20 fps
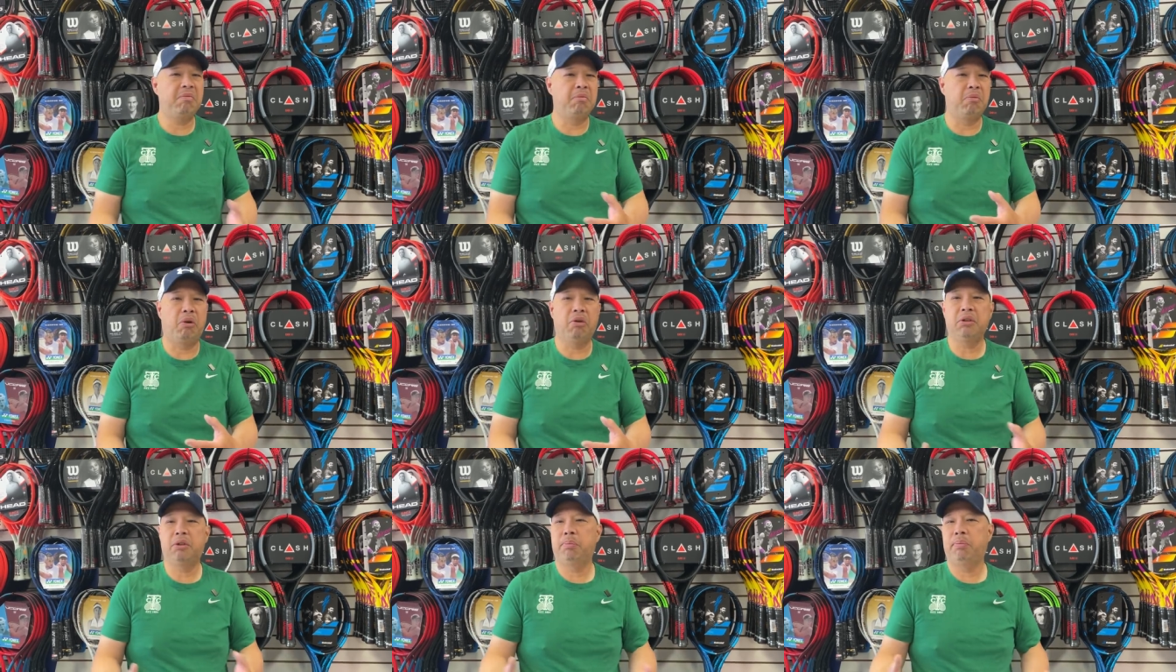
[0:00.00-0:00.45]

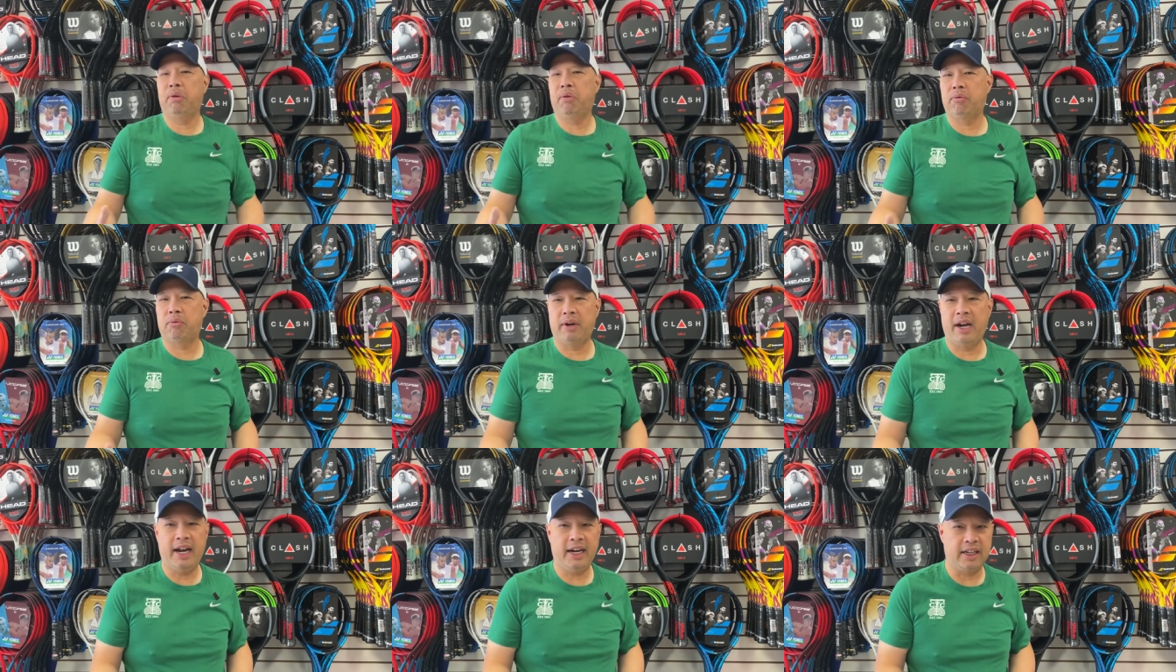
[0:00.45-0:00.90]
multiple
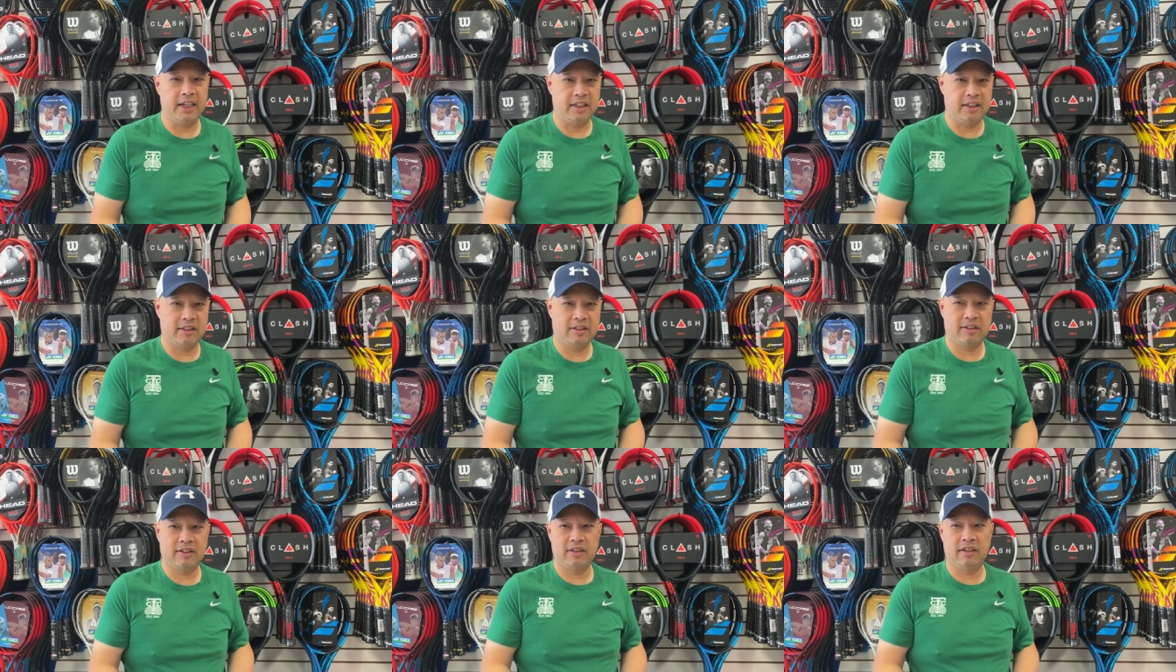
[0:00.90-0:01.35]

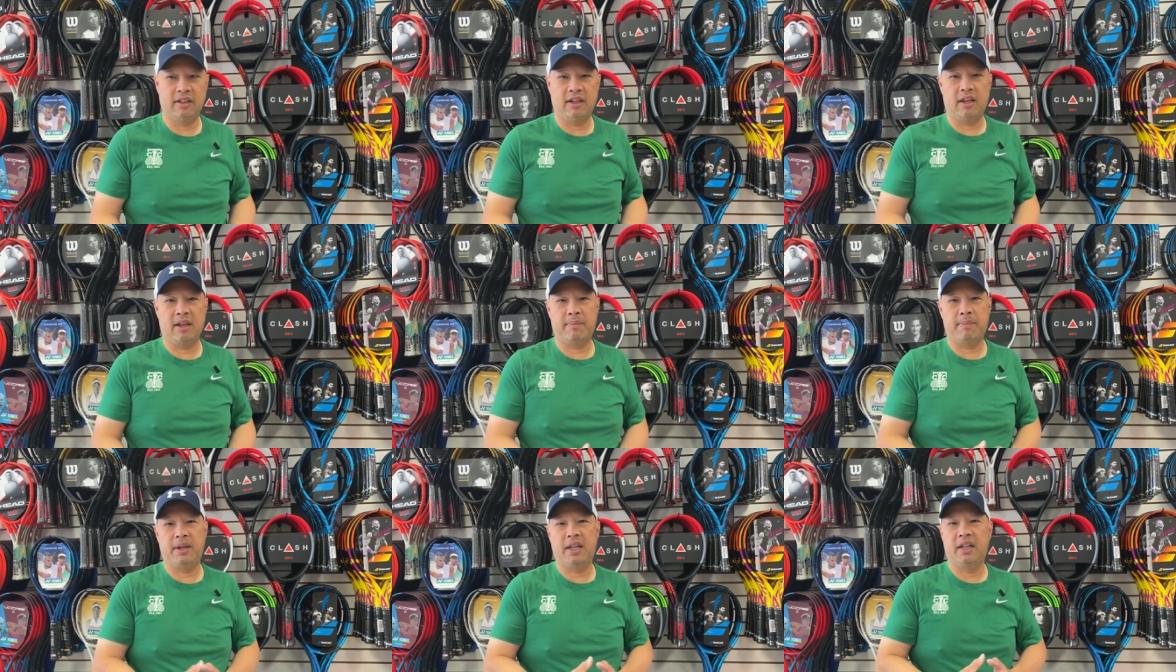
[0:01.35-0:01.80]
rackets.
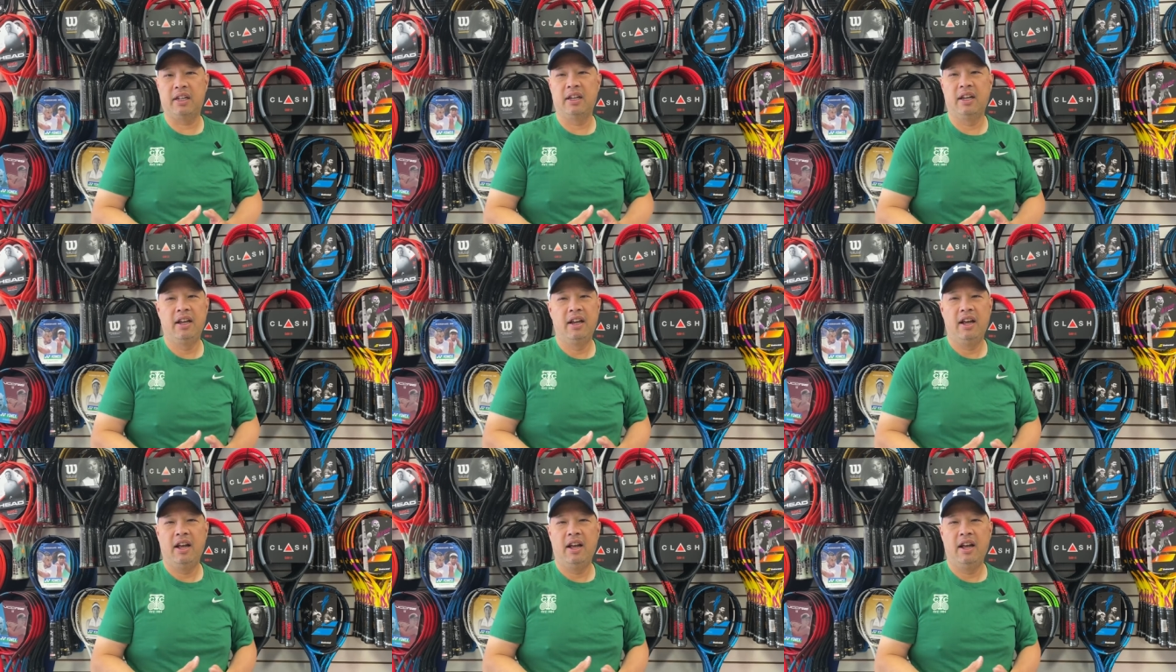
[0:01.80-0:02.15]
I mean,